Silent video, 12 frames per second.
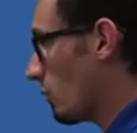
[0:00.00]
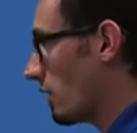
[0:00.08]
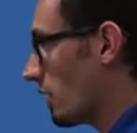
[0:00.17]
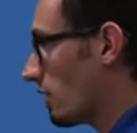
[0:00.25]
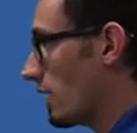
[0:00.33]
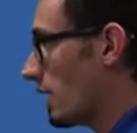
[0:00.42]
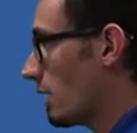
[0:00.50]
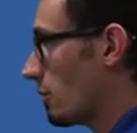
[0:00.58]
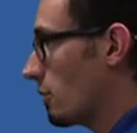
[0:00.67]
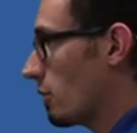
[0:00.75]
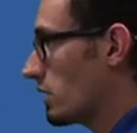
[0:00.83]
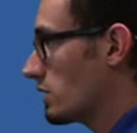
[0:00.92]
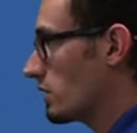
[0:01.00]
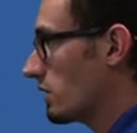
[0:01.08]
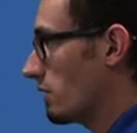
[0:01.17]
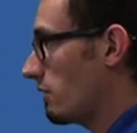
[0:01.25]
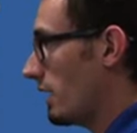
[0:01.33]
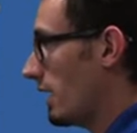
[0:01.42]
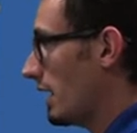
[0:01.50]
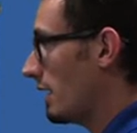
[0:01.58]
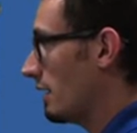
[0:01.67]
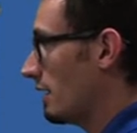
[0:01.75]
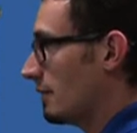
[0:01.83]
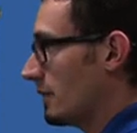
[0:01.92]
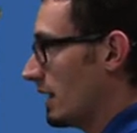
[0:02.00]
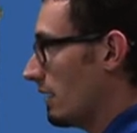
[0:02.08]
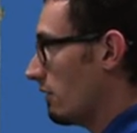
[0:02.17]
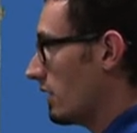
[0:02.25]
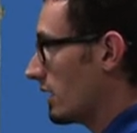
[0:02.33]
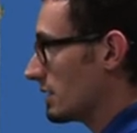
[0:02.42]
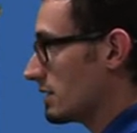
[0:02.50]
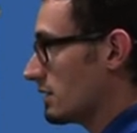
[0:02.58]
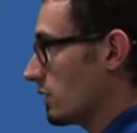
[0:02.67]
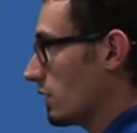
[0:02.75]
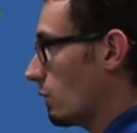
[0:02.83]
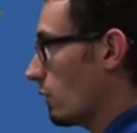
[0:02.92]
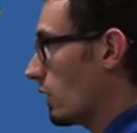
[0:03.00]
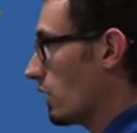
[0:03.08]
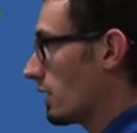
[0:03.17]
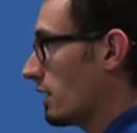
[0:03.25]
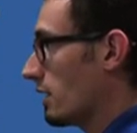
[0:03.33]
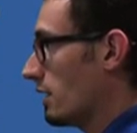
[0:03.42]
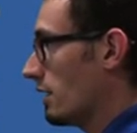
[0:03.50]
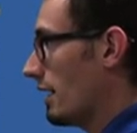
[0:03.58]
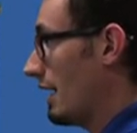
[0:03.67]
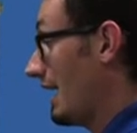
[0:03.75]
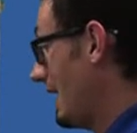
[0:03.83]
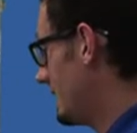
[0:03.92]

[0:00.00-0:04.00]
to crank up the pressure on the fan, everything's still going to work as